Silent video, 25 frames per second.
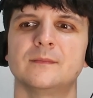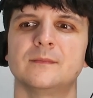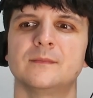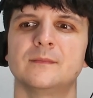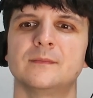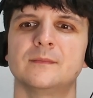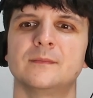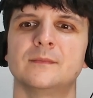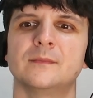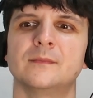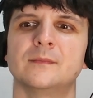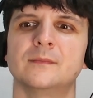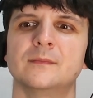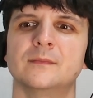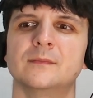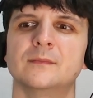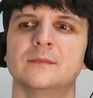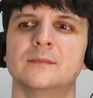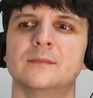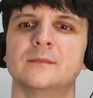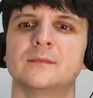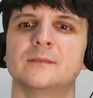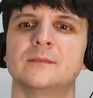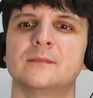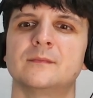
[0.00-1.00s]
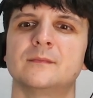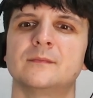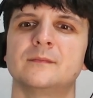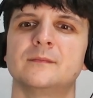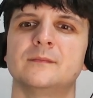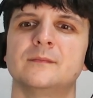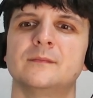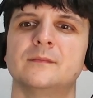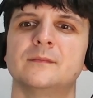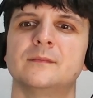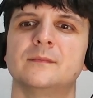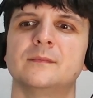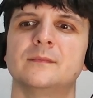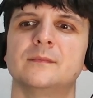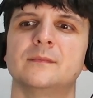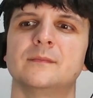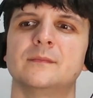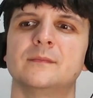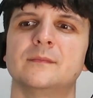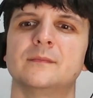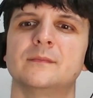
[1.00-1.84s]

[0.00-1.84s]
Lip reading: No one is speaking in this clip.